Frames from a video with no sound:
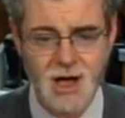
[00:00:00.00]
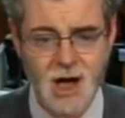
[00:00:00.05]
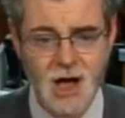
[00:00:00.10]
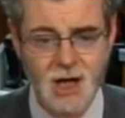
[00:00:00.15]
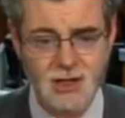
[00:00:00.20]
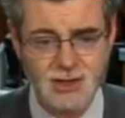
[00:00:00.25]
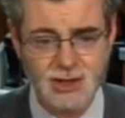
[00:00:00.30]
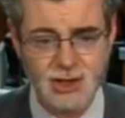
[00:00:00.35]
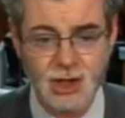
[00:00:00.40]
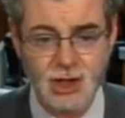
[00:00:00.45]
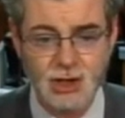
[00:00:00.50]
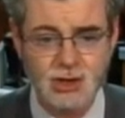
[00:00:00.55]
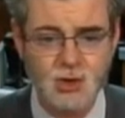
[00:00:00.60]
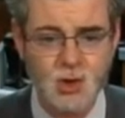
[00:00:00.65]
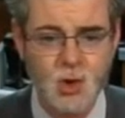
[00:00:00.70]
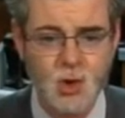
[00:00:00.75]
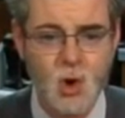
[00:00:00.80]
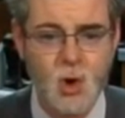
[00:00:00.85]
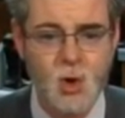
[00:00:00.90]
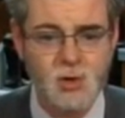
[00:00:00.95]
to
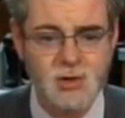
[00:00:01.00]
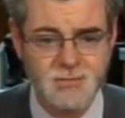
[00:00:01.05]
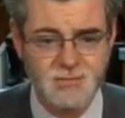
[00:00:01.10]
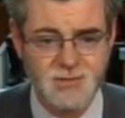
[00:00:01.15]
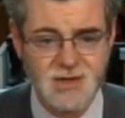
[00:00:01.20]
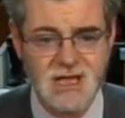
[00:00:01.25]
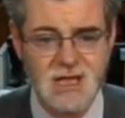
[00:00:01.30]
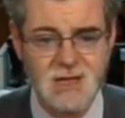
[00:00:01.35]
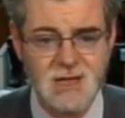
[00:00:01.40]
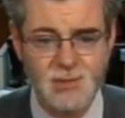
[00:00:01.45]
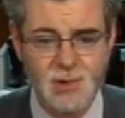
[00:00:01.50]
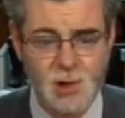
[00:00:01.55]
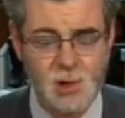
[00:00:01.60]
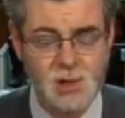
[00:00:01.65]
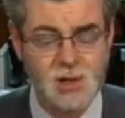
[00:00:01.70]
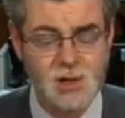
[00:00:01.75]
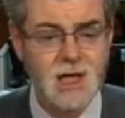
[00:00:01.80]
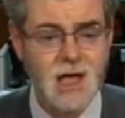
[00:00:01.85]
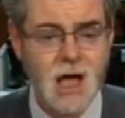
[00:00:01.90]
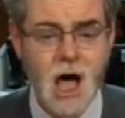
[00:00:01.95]
control the
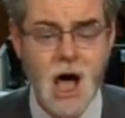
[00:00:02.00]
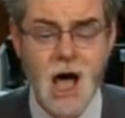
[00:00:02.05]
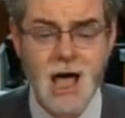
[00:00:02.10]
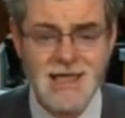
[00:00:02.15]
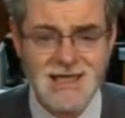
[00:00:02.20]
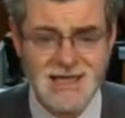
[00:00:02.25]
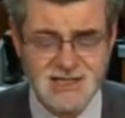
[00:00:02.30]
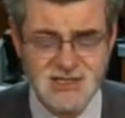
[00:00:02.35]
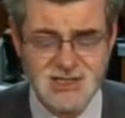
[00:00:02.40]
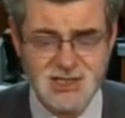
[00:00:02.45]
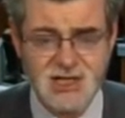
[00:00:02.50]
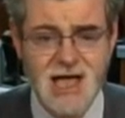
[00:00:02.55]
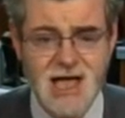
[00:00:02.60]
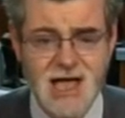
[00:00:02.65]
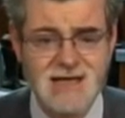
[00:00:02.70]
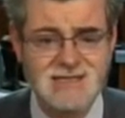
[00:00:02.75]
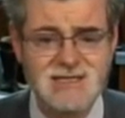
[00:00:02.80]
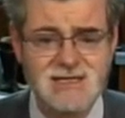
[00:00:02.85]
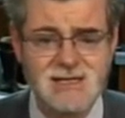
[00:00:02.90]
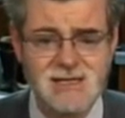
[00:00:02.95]
people is an
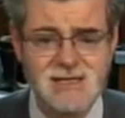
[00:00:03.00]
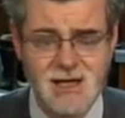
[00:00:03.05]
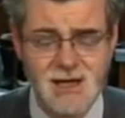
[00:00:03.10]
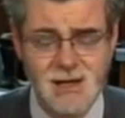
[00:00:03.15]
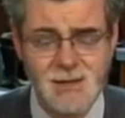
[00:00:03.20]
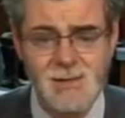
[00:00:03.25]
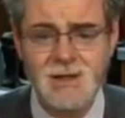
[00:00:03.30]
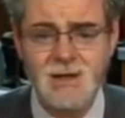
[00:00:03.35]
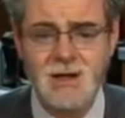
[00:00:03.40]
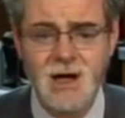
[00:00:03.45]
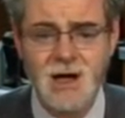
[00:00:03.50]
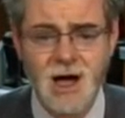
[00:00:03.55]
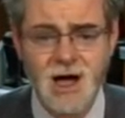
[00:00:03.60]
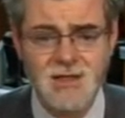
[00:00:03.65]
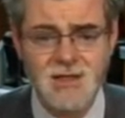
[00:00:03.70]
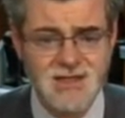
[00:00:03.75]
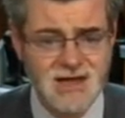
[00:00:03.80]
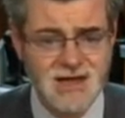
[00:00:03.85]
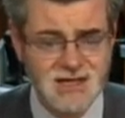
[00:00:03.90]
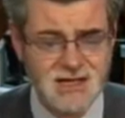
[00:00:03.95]
idea
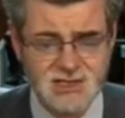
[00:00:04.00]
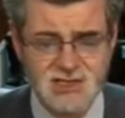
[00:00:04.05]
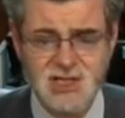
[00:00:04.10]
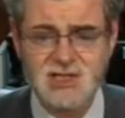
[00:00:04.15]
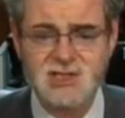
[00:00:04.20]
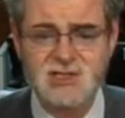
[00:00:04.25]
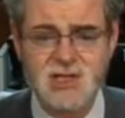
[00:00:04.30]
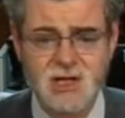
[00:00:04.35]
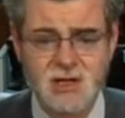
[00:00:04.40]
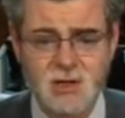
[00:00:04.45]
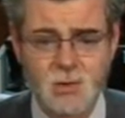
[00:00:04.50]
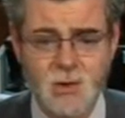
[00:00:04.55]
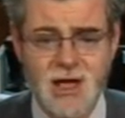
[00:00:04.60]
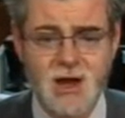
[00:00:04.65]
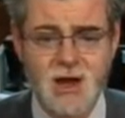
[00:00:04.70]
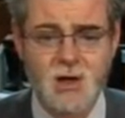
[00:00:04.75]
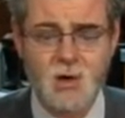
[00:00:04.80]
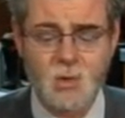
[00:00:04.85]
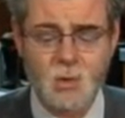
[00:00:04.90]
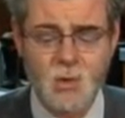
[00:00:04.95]
that exists on the
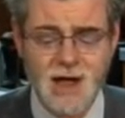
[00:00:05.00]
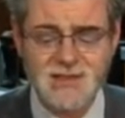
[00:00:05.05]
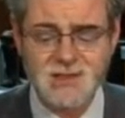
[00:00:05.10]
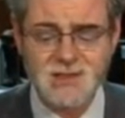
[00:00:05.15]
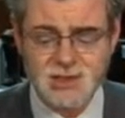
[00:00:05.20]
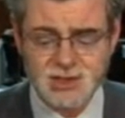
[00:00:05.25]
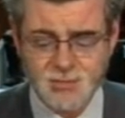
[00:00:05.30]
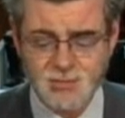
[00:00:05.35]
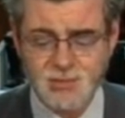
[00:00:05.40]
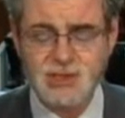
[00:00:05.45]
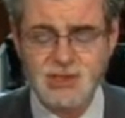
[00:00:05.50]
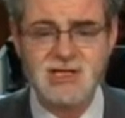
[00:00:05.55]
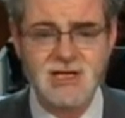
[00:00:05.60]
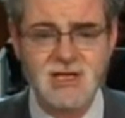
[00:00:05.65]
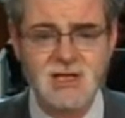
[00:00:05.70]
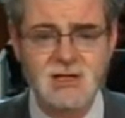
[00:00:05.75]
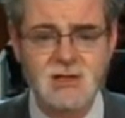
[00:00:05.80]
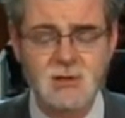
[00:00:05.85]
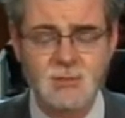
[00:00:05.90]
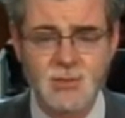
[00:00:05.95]
radical right. There's a
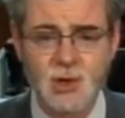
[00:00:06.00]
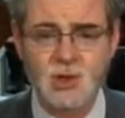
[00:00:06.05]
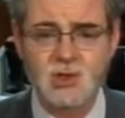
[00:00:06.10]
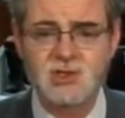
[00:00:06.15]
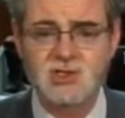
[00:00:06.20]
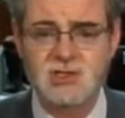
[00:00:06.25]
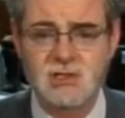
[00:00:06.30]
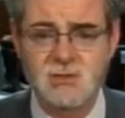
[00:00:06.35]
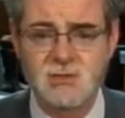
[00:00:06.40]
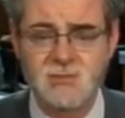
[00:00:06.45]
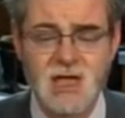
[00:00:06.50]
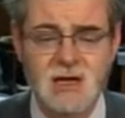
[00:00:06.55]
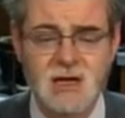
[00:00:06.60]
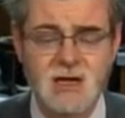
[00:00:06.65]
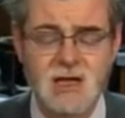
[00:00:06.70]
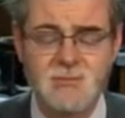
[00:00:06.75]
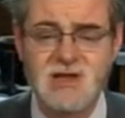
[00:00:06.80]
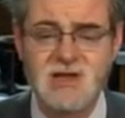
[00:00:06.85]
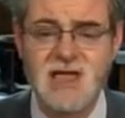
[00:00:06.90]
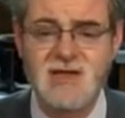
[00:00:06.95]
particular person, a man
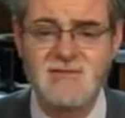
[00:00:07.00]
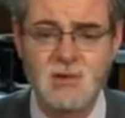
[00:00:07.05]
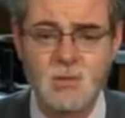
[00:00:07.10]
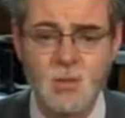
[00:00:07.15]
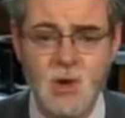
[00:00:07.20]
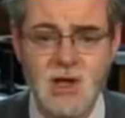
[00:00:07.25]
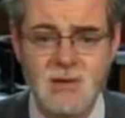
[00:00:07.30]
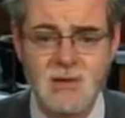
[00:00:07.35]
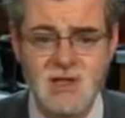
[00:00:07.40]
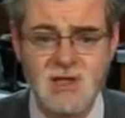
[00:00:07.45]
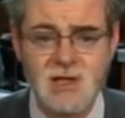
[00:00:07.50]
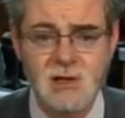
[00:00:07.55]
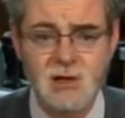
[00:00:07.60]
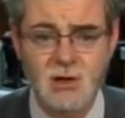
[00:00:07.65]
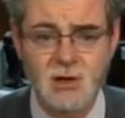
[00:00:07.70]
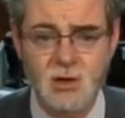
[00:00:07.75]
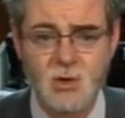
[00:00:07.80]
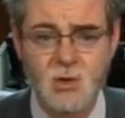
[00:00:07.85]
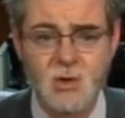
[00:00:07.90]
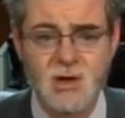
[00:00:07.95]
named David
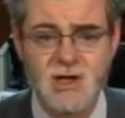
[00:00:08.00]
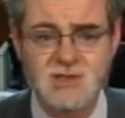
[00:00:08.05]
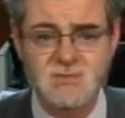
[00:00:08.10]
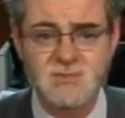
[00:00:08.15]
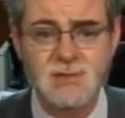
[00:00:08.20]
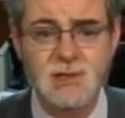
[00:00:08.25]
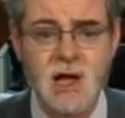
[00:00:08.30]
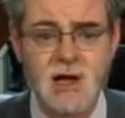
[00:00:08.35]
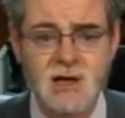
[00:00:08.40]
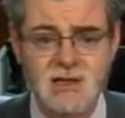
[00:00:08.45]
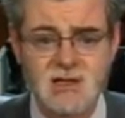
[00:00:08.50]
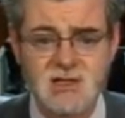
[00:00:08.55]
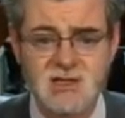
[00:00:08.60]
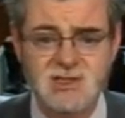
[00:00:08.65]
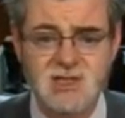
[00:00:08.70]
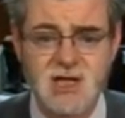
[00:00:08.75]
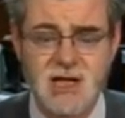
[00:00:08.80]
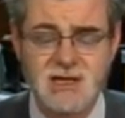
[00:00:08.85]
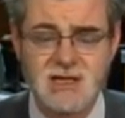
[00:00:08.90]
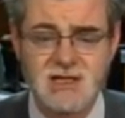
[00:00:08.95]
Wynn-Miller, who has plugged
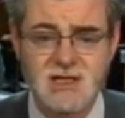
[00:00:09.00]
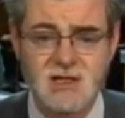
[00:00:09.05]
this idea